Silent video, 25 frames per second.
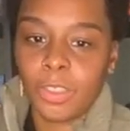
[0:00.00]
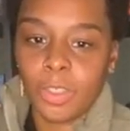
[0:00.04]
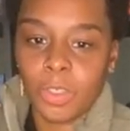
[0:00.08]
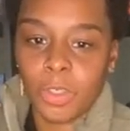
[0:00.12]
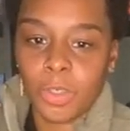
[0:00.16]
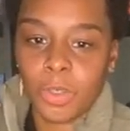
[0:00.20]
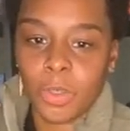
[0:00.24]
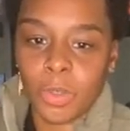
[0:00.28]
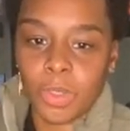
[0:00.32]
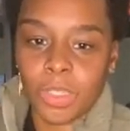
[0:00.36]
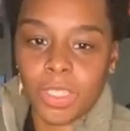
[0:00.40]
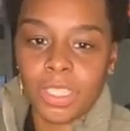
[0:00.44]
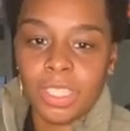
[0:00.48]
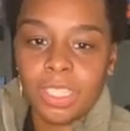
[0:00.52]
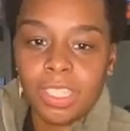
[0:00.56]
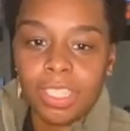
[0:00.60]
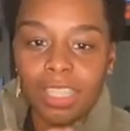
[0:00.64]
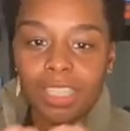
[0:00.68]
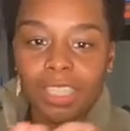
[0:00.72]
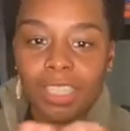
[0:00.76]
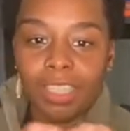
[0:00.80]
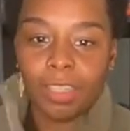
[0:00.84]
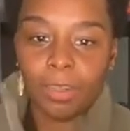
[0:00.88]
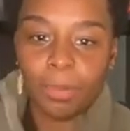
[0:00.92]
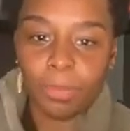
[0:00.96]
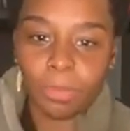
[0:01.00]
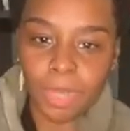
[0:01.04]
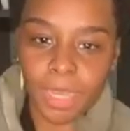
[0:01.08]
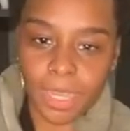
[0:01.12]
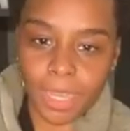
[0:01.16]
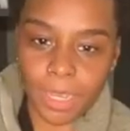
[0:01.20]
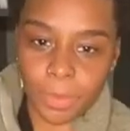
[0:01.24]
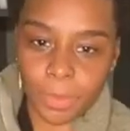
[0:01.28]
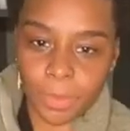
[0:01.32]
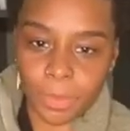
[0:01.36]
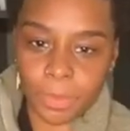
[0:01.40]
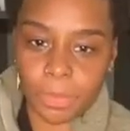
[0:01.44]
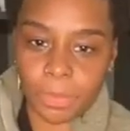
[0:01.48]
So the seasoned
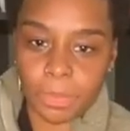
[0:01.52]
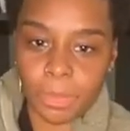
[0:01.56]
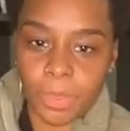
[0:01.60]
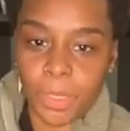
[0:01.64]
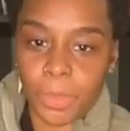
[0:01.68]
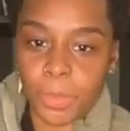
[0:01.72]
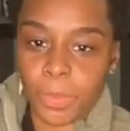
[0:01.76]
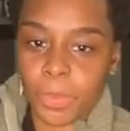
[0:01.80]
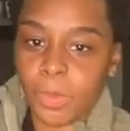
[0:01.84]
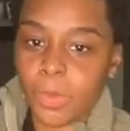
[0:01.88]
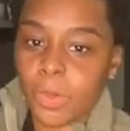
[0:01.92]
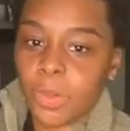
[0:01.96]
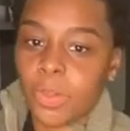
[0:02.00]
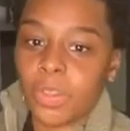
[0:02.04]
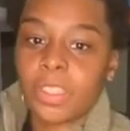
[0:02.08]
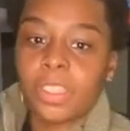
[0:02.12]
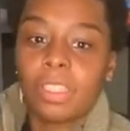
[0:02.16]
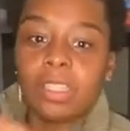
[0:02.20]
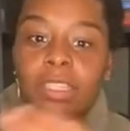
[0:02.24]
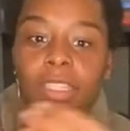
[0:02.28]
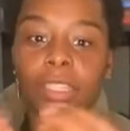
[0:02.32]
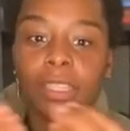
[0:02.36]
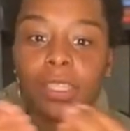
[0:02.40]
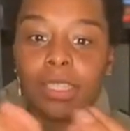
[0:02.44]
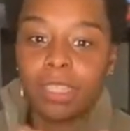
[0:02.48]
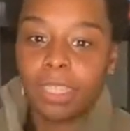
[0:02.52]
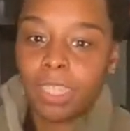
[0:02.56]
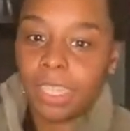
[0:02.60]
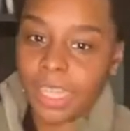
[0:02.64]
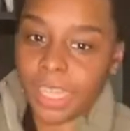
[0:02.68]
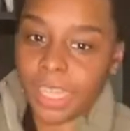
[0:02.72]
bi people, the seasoned